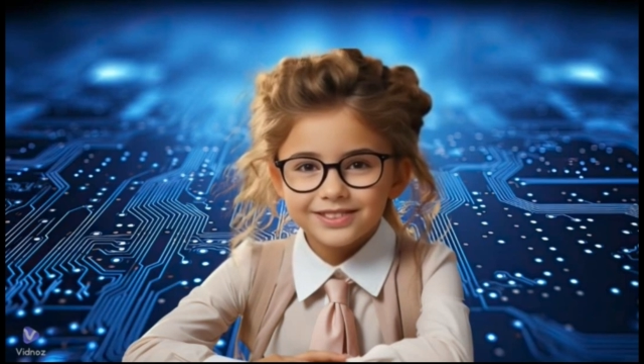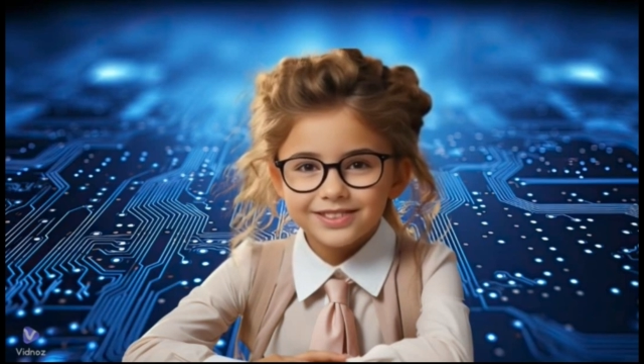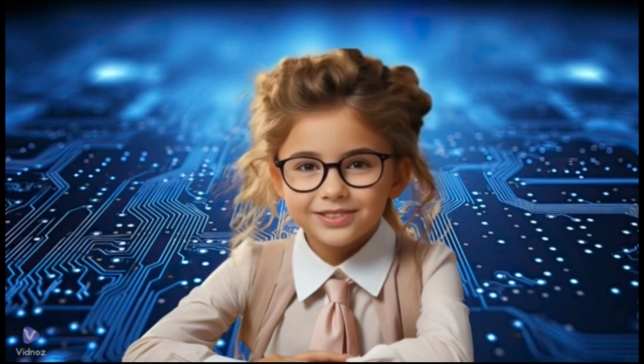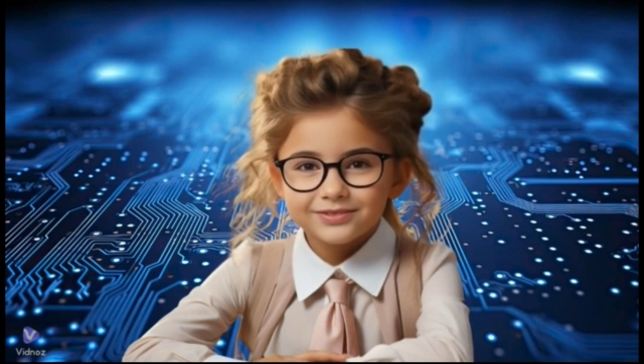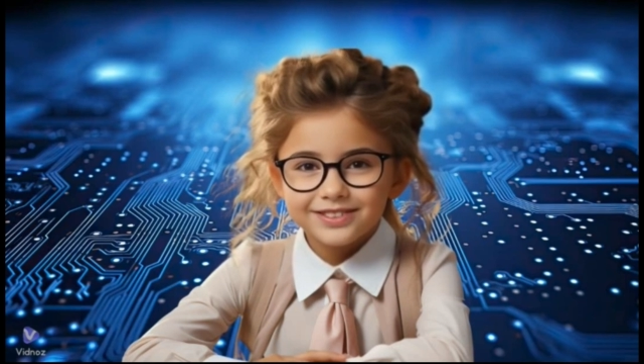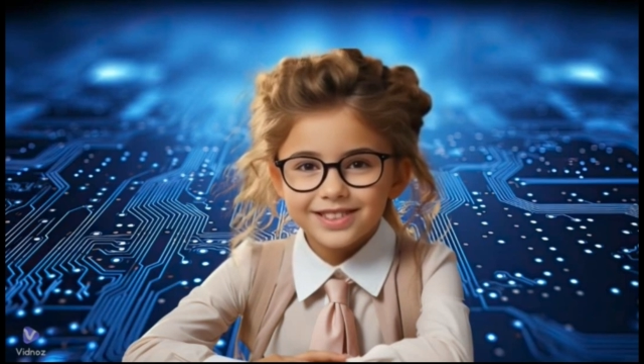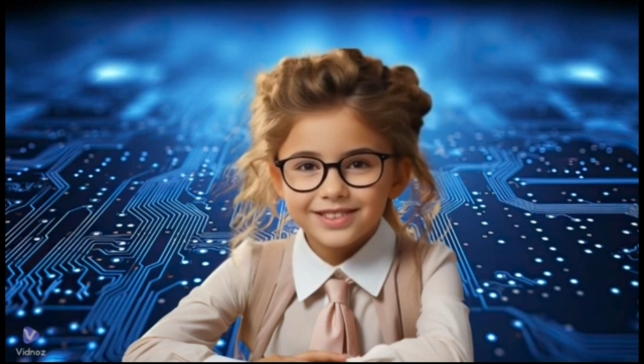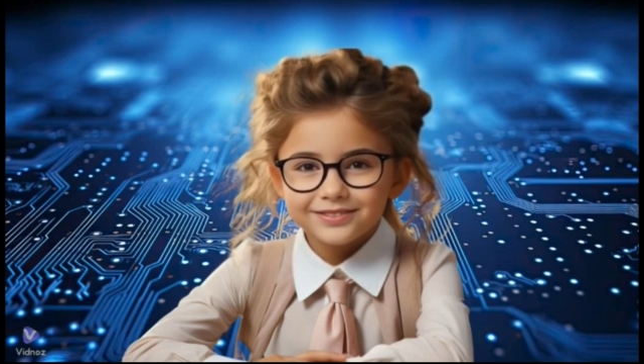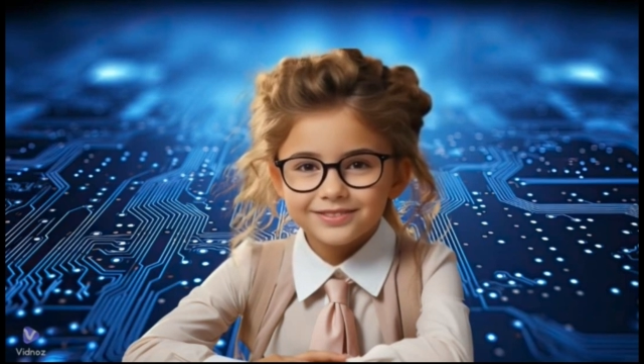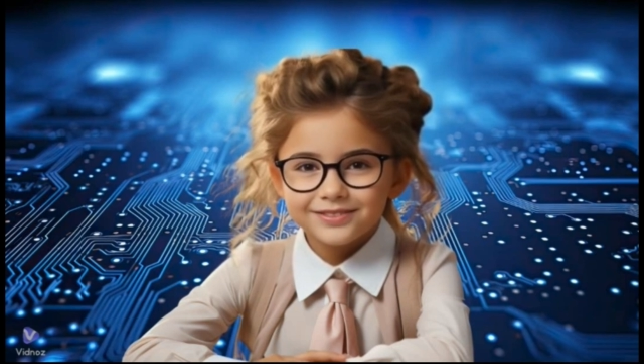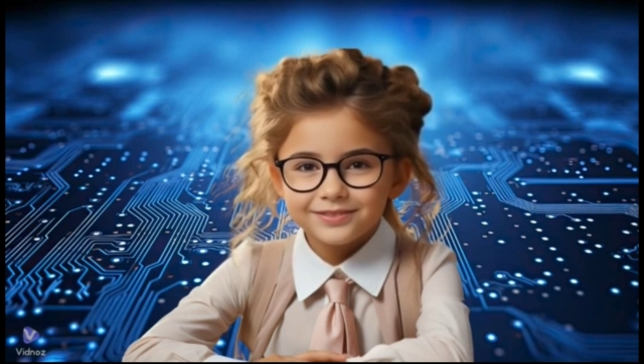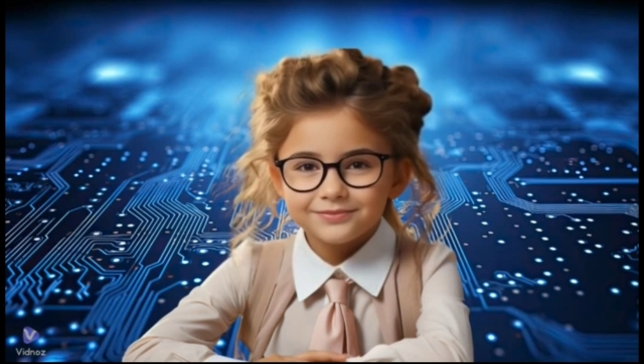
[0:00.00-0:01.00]

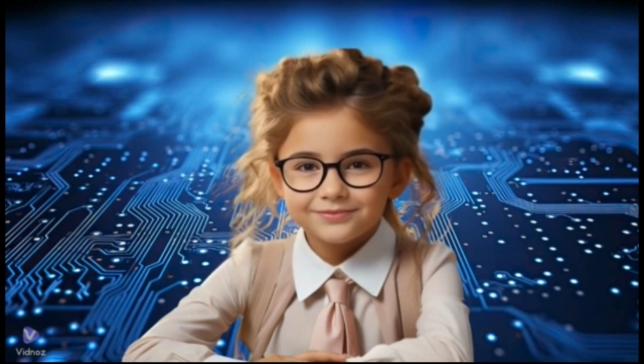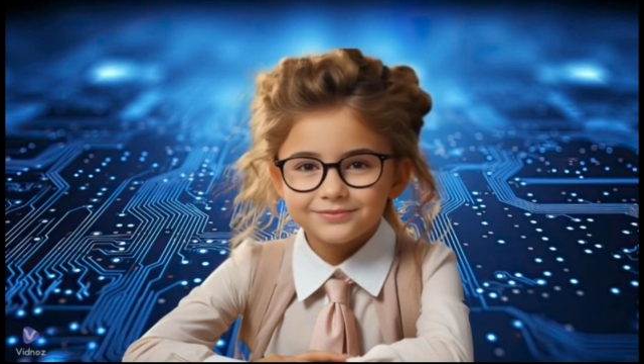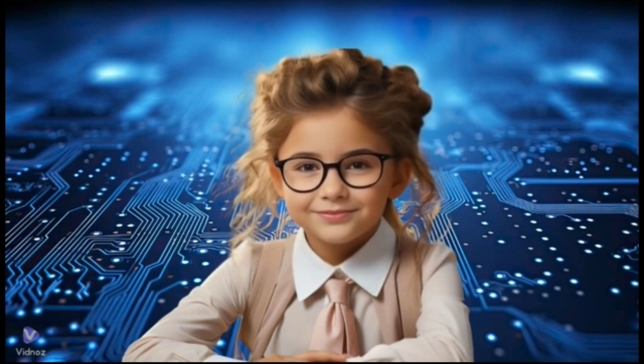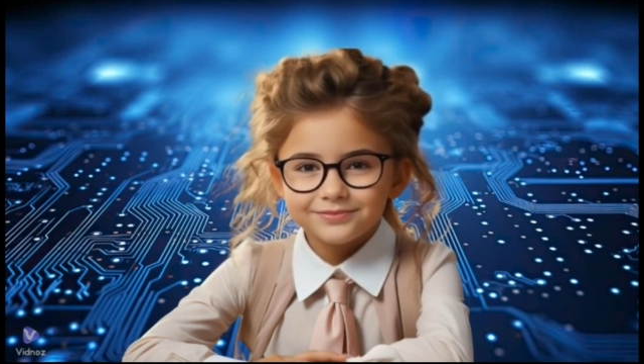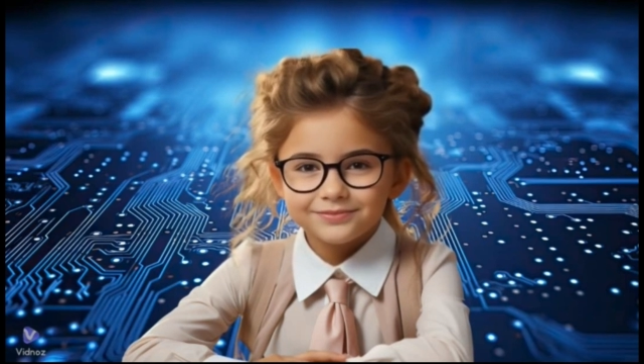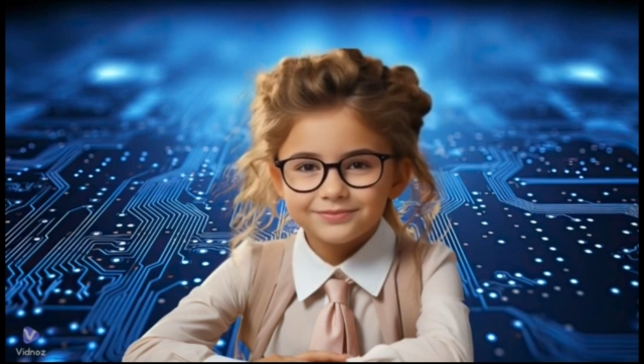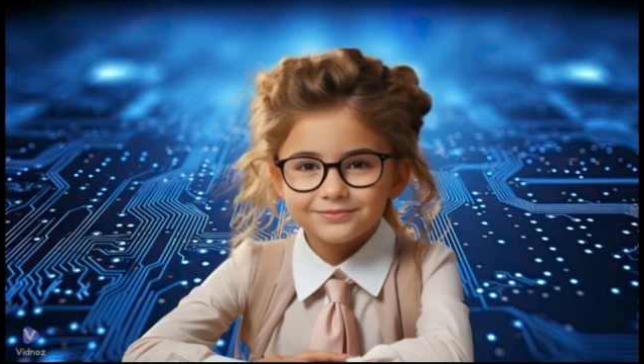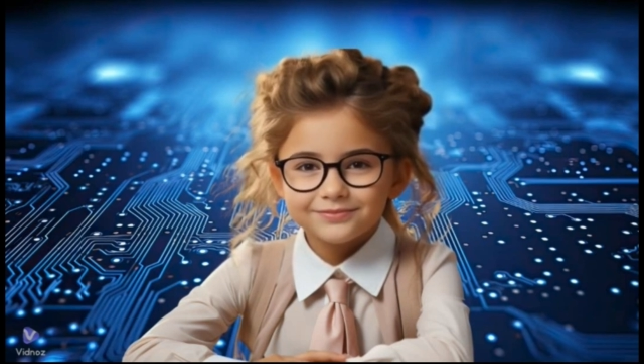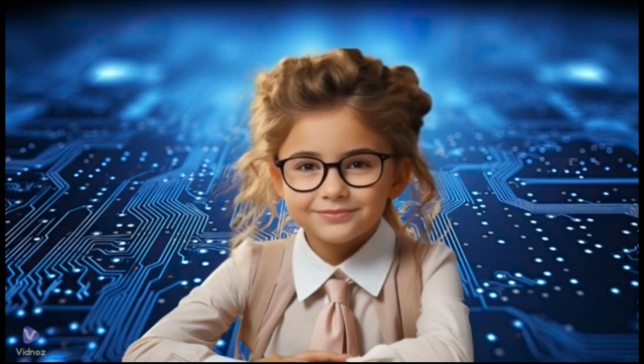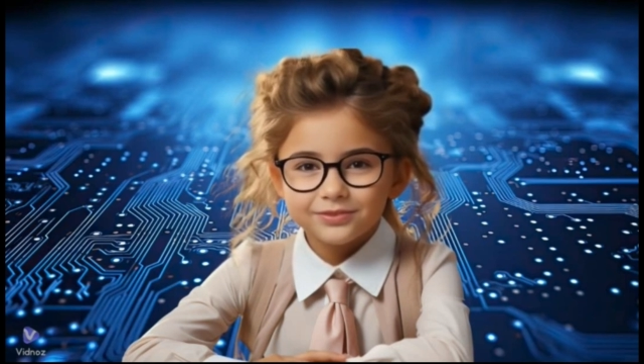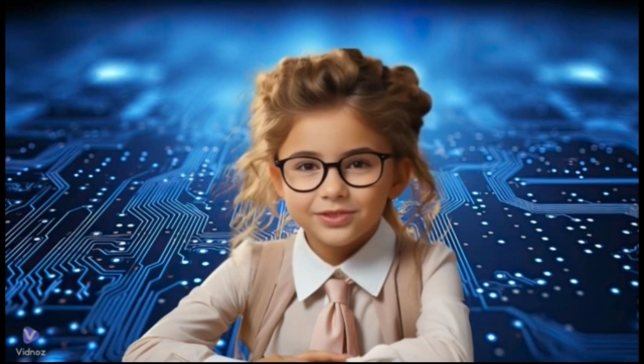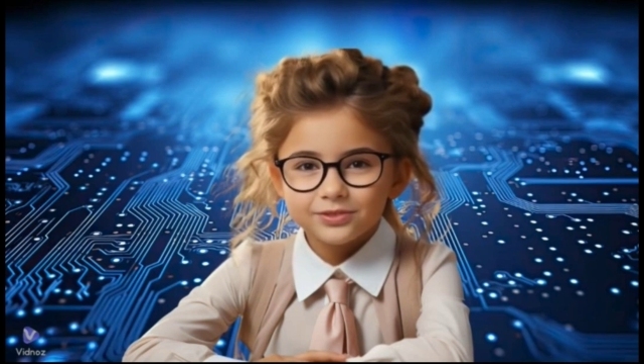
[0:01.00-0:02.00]
things.
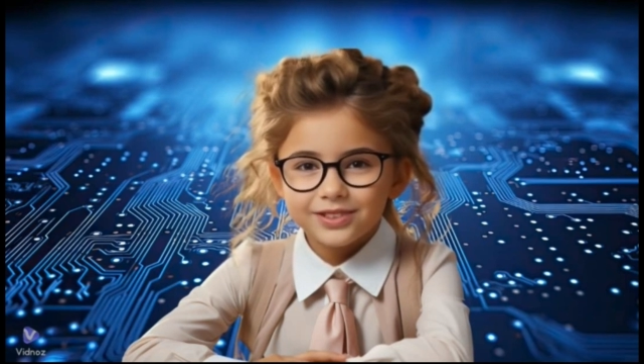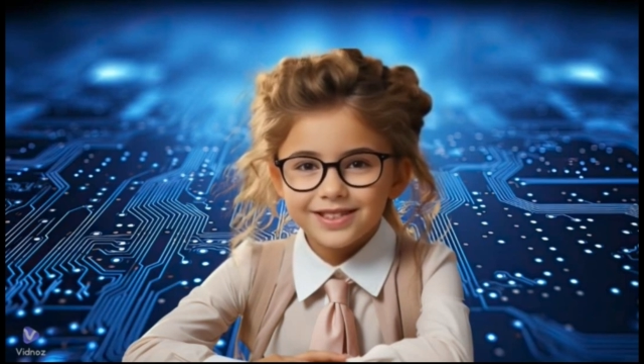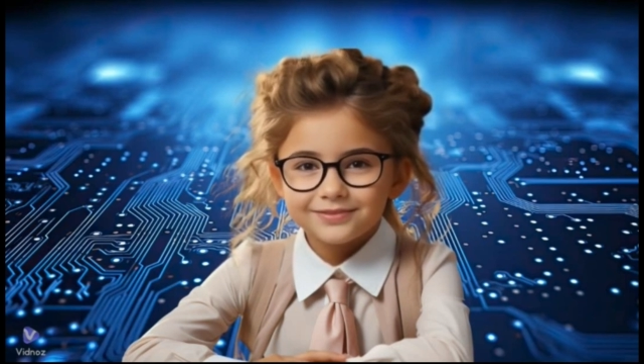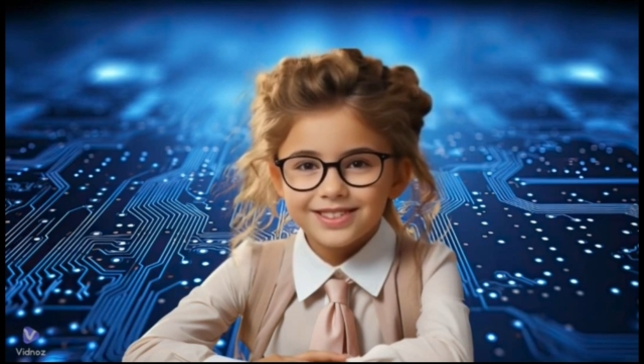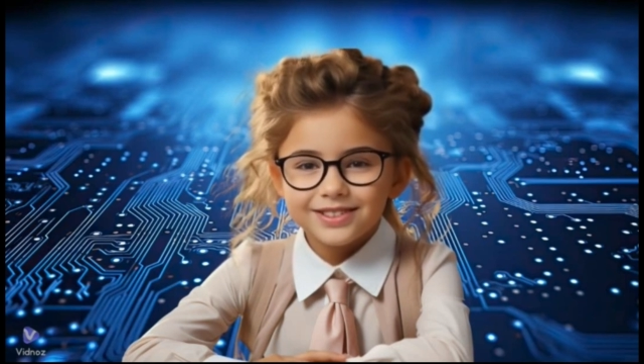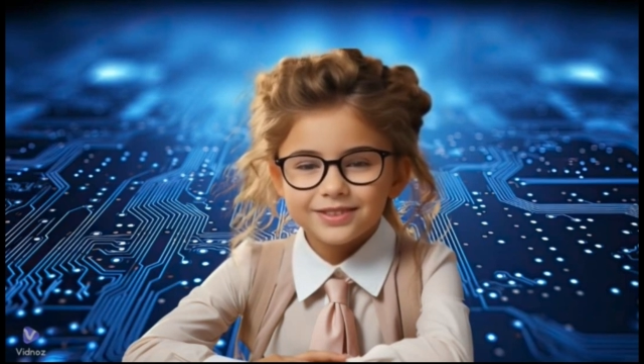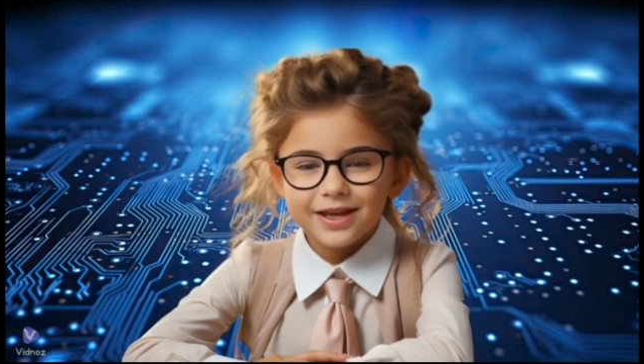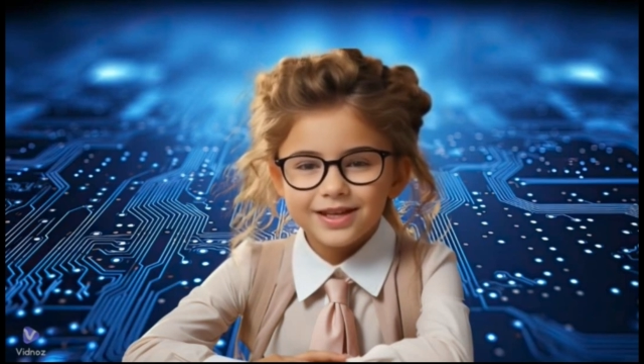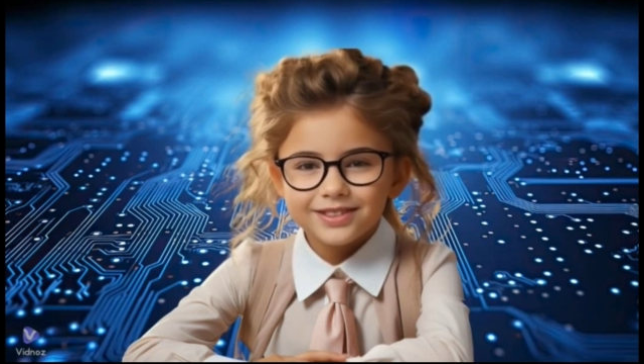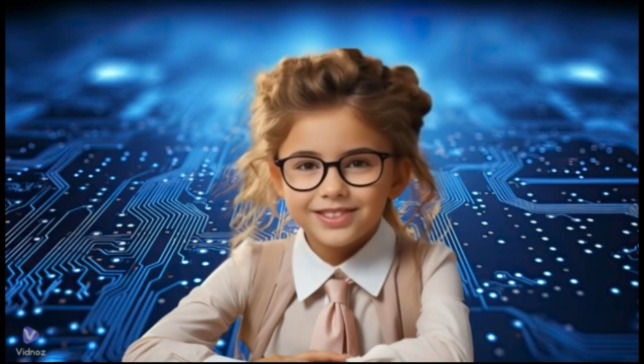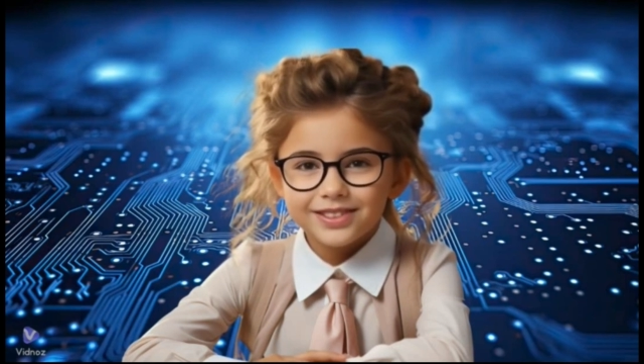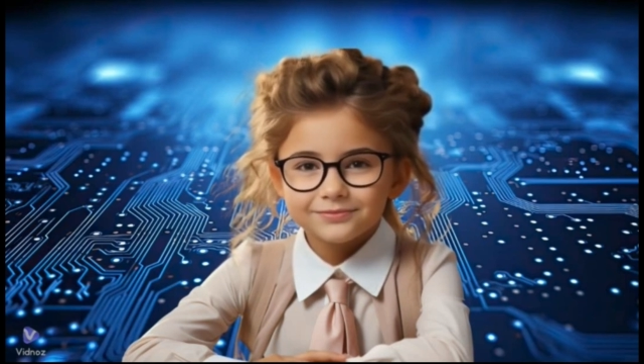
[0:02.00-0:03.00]
Programming is
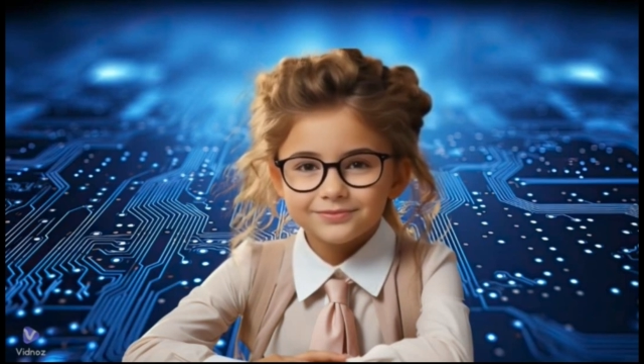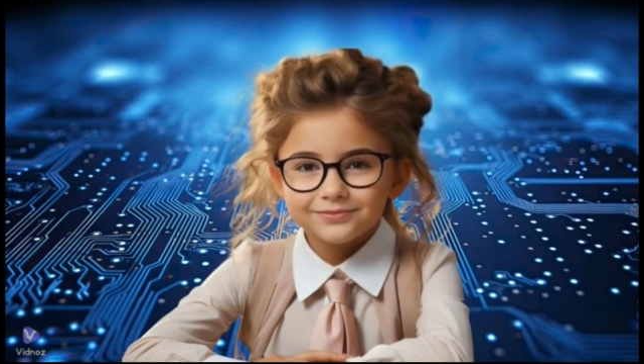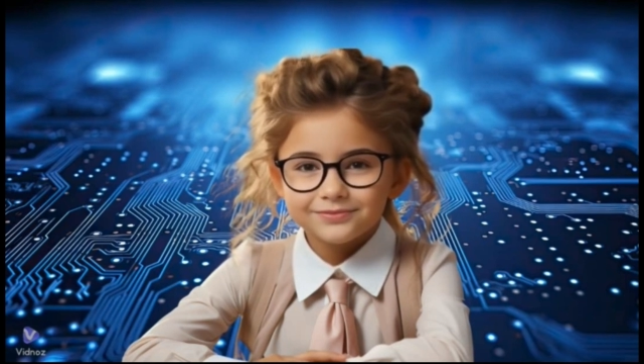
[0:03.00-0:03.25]
awesome.